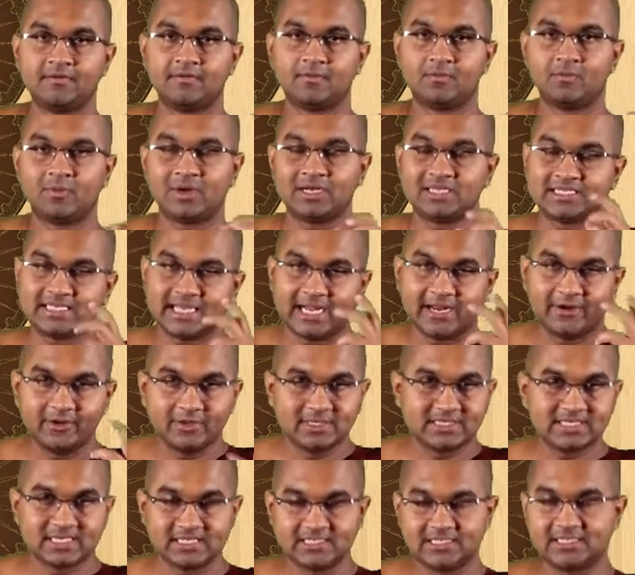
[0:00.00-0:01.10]
What Sayadaw
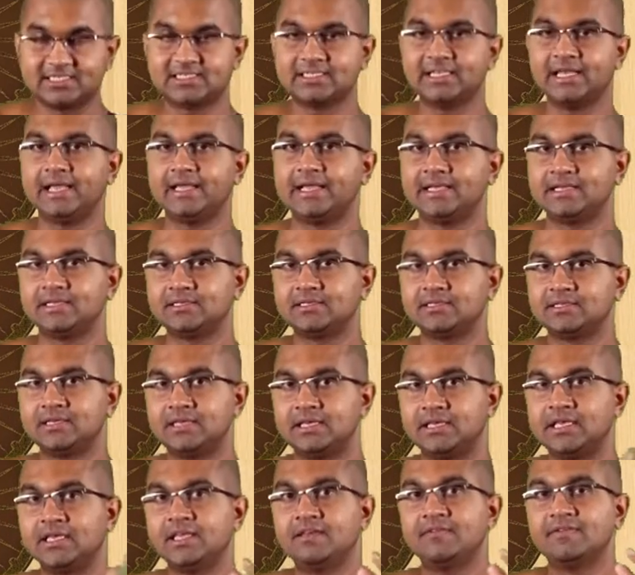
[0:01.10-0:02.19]
is suggesting is,
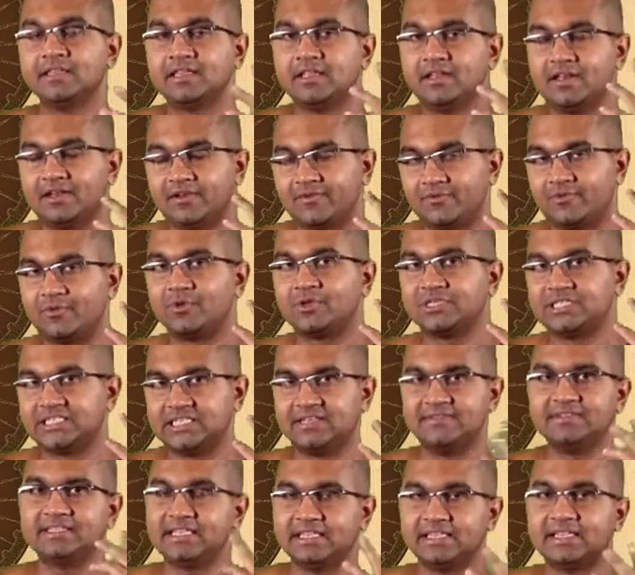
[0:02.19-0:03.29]
even the
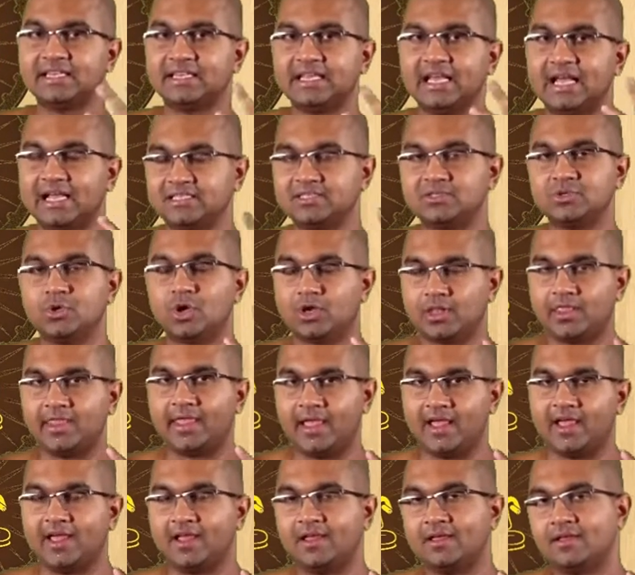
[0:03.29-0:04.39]
Jivitindriya is not
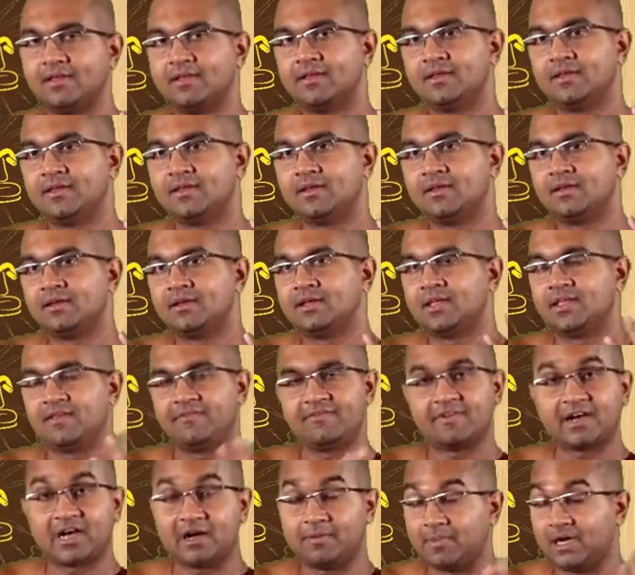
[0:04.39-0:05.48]
there,
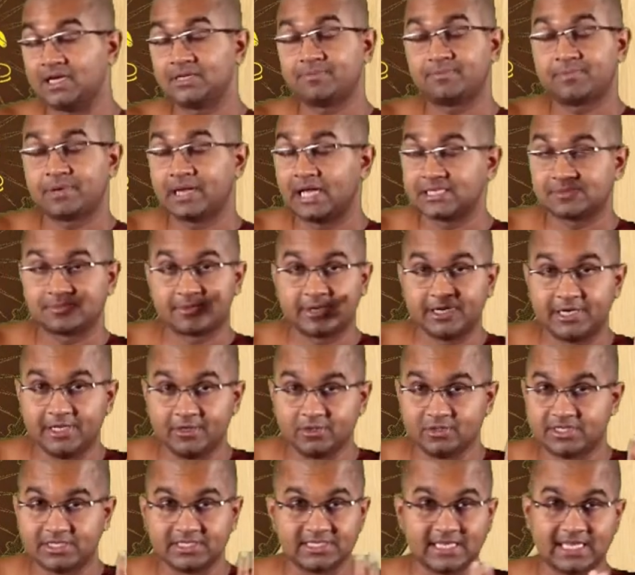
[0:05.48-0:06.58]
if Kamma has
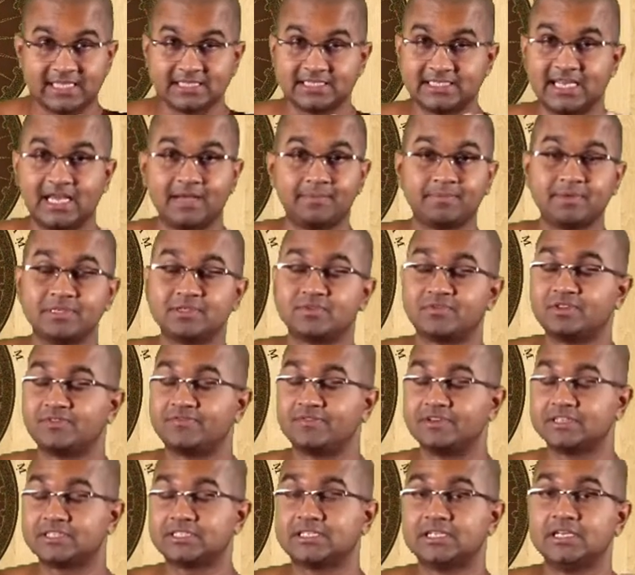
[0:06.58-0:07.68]
produced it, as it happens with the
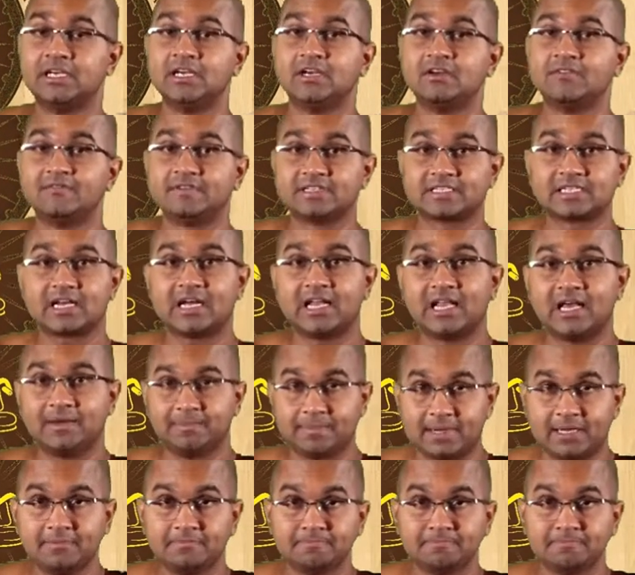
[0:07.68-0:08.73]
first, first Kalapa,